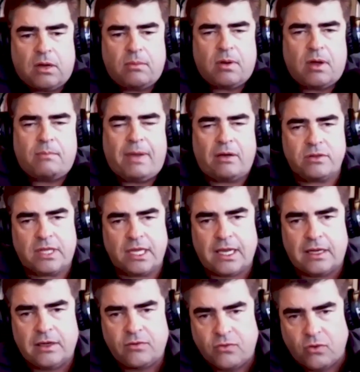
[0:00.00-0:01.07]
about
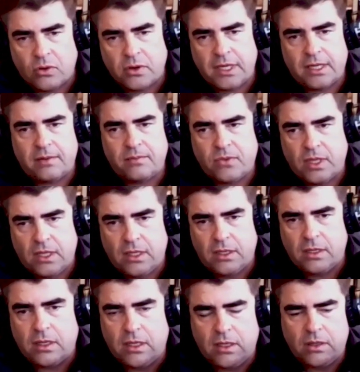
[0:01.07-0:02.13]
De California
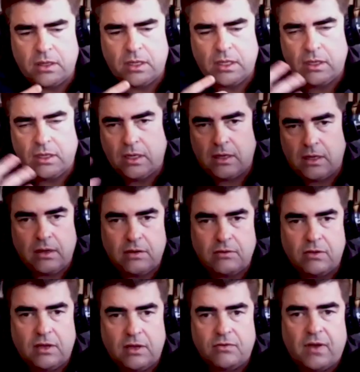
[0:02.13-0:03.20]

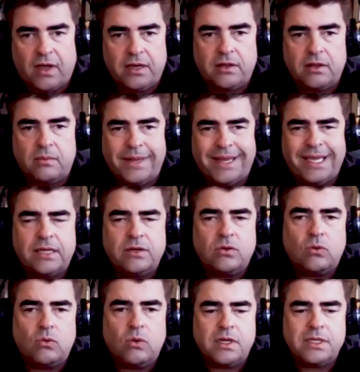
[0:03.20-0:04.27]
in finding the
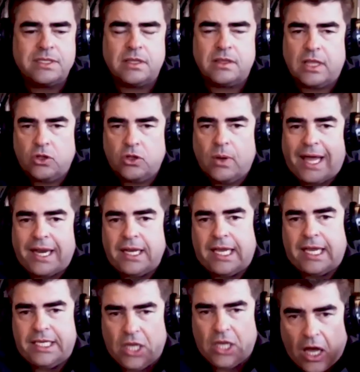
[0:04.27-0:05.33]
band was that you
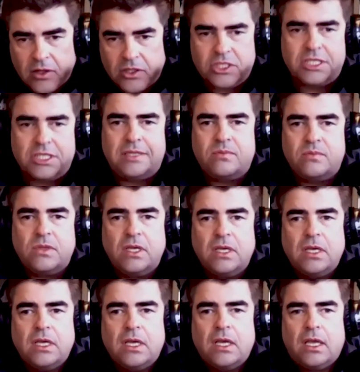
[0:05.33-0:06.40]
had an ideology
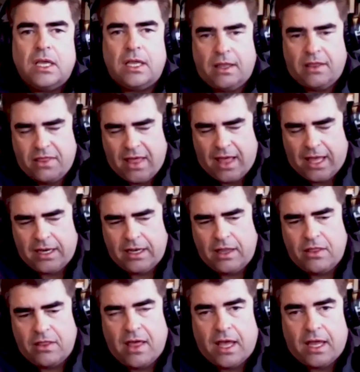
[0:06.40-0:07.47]

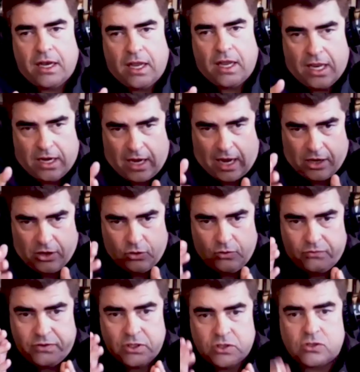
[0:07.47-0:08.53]

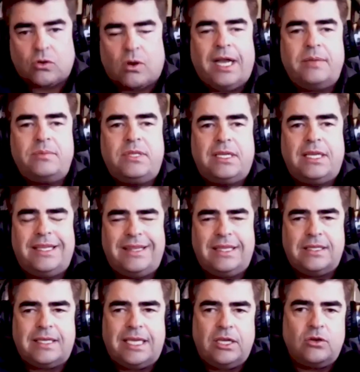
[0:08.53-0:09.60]
and you've described it
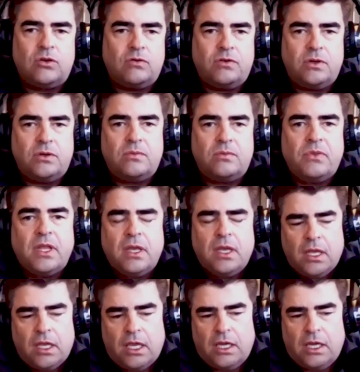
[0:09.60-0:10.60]
in this interview.